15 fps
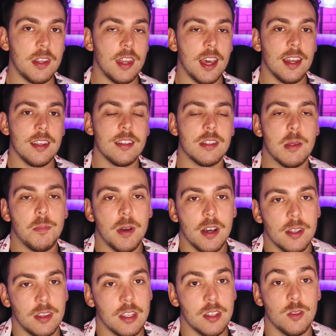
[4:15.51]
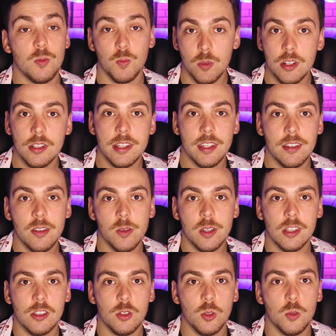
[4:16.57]
after that is the part that's really
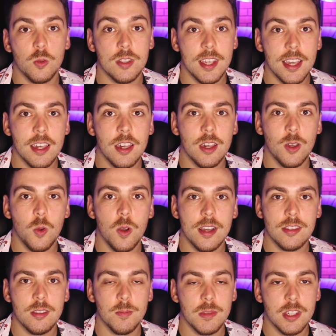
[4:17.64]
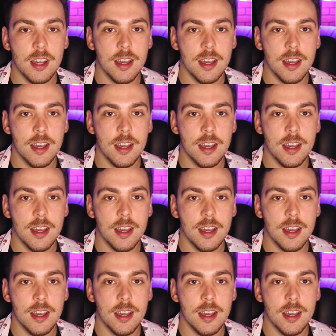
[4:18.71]
going to take quite some